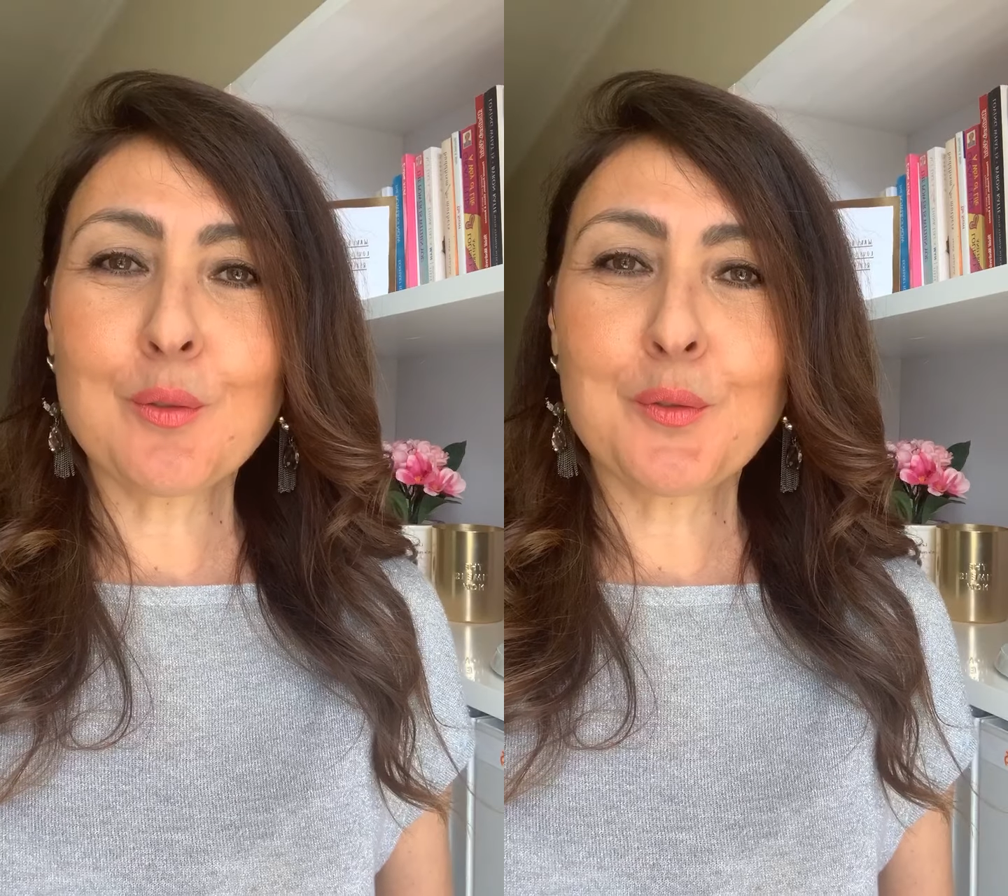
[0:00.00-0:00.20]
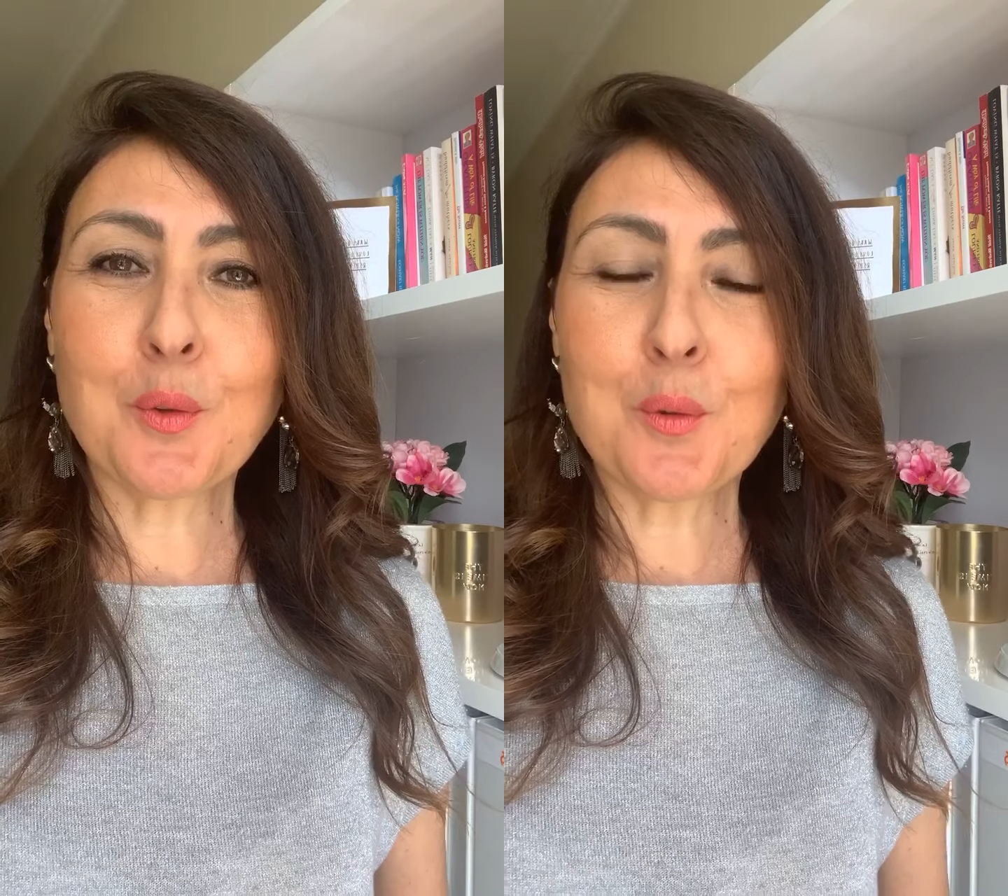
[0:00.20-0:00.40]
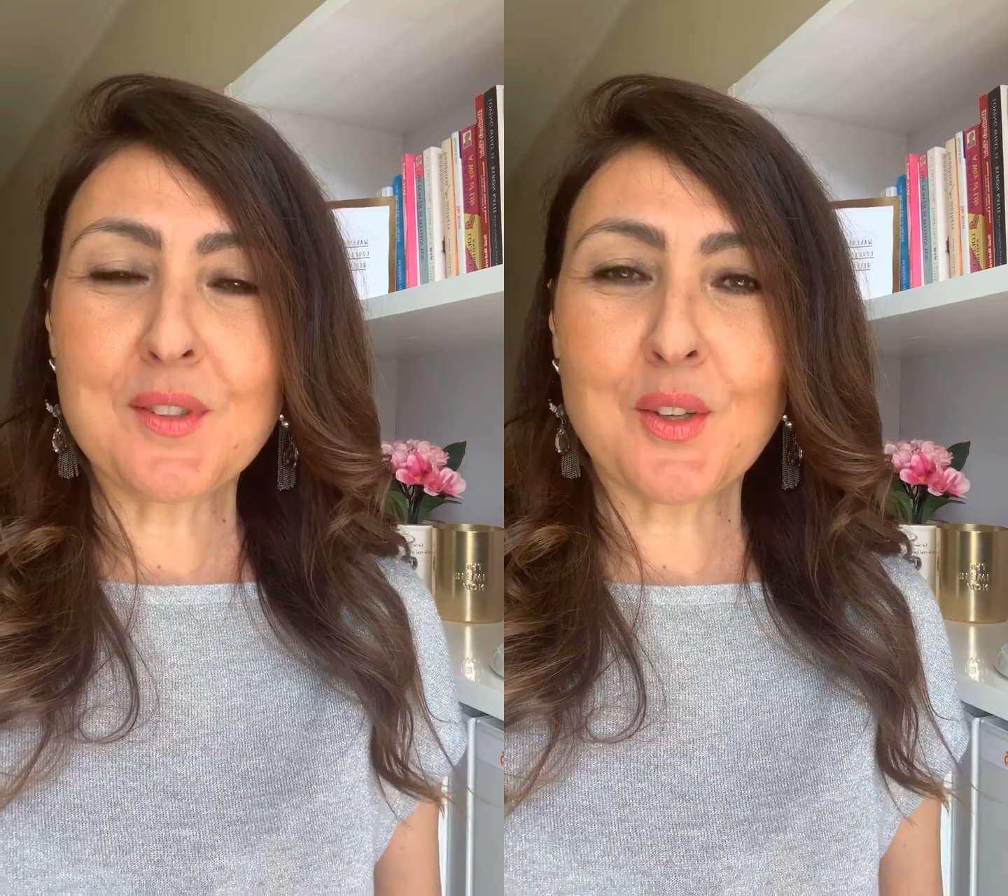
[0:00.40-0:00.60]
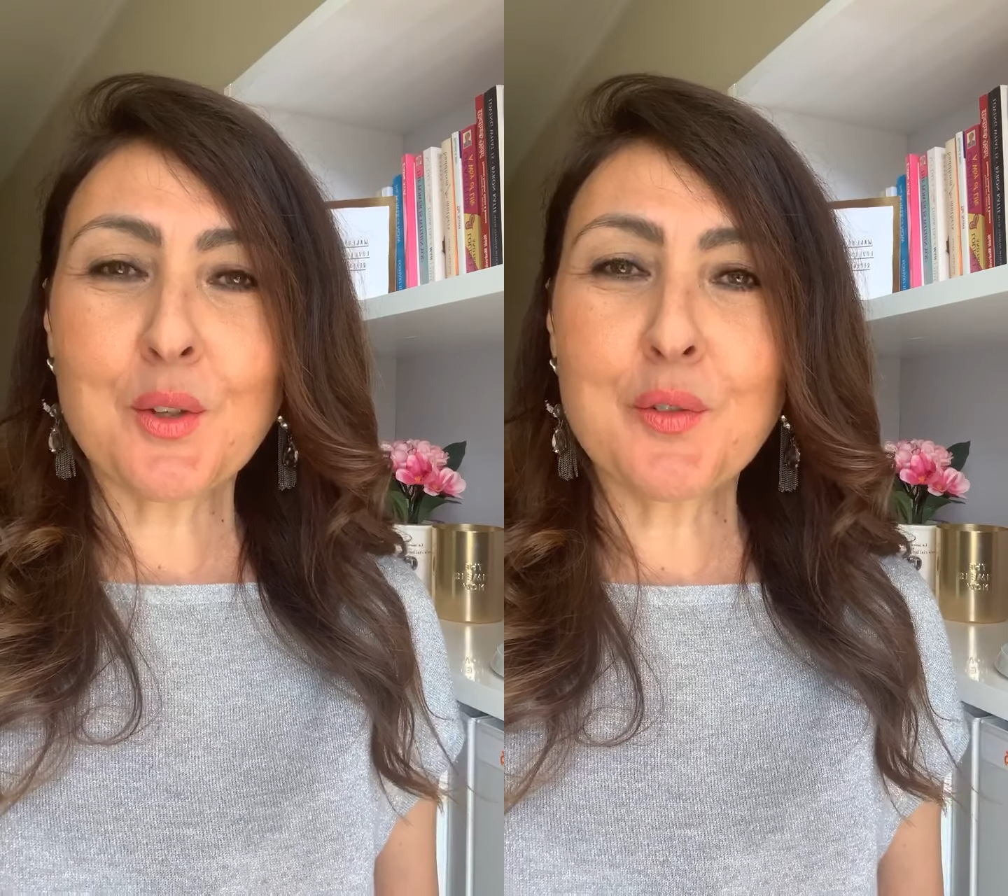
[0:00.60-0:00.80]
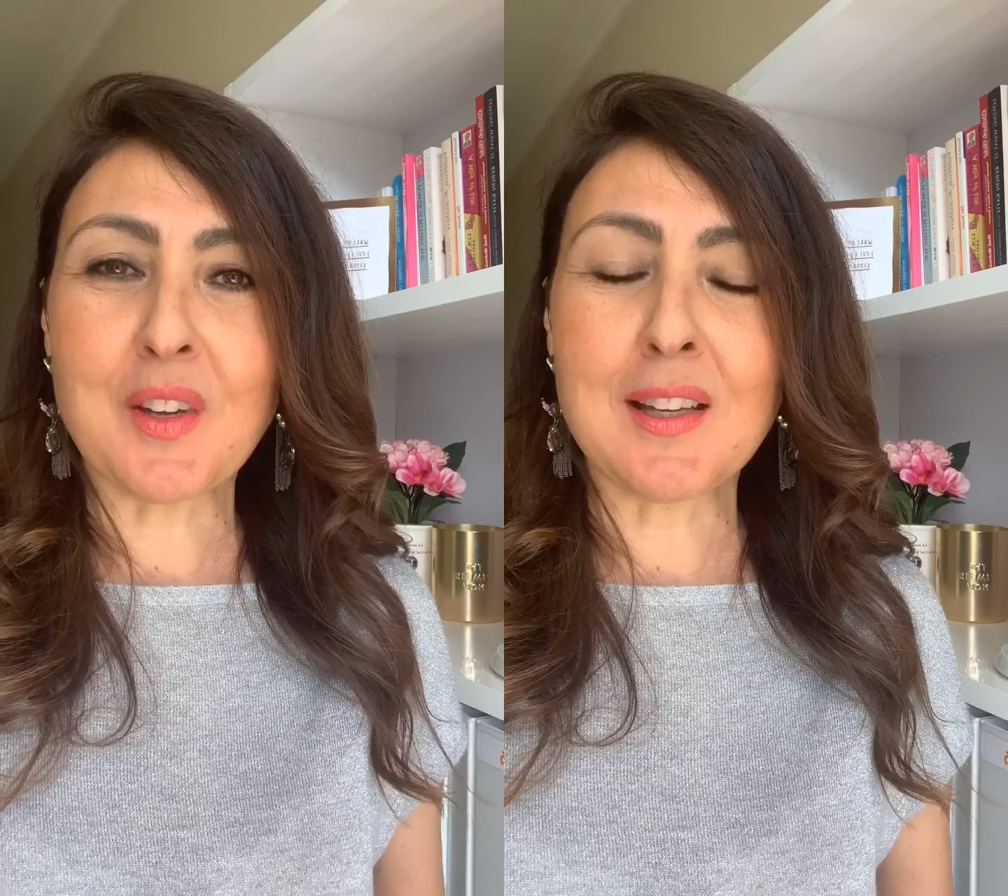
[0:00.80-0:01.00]
falls
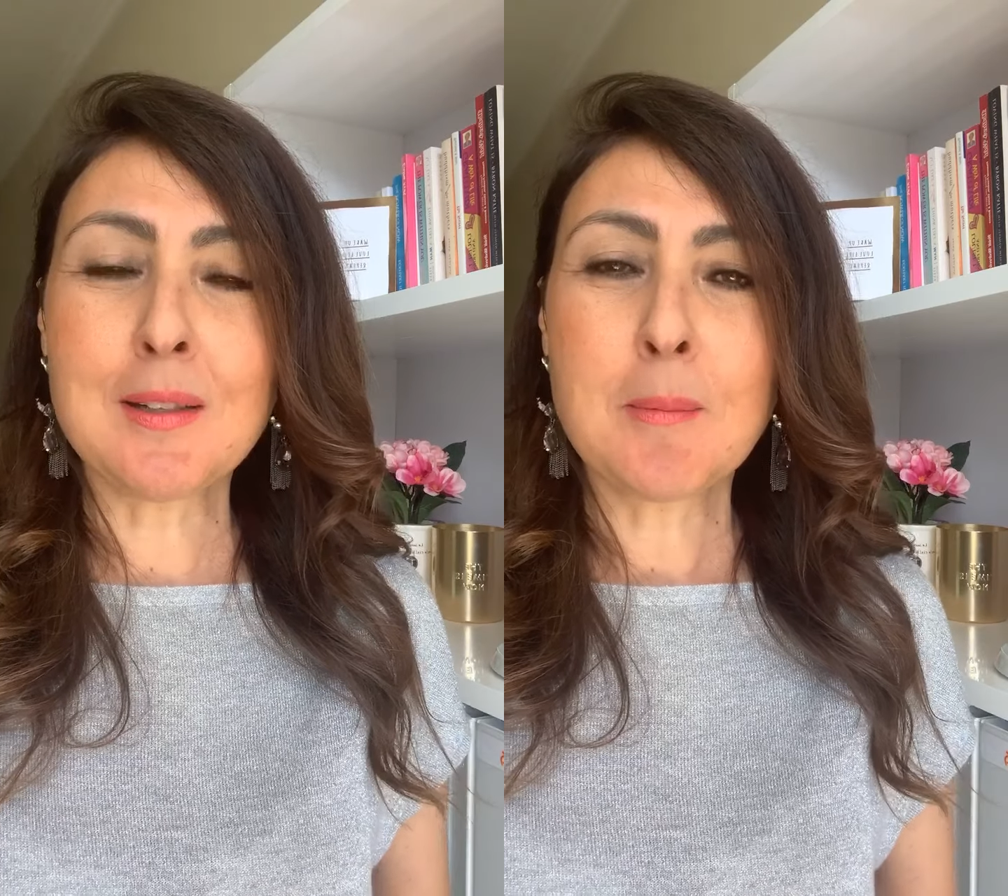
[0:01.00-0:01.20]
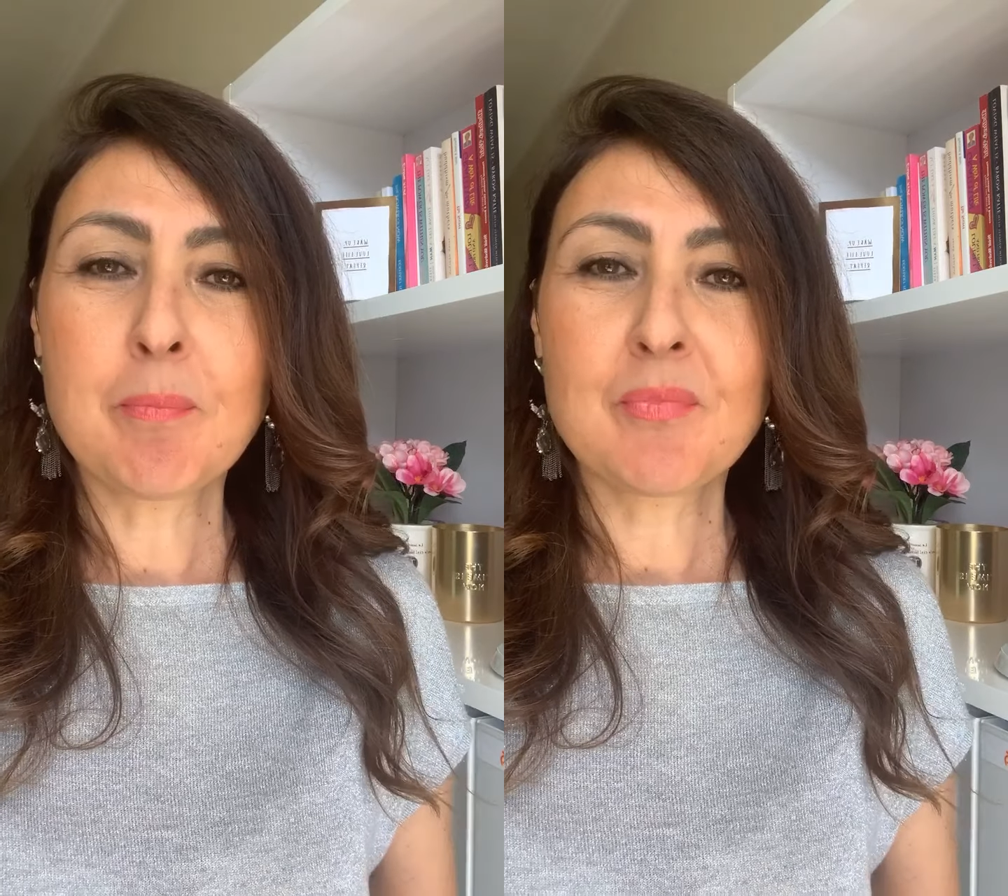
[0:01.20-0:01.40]
over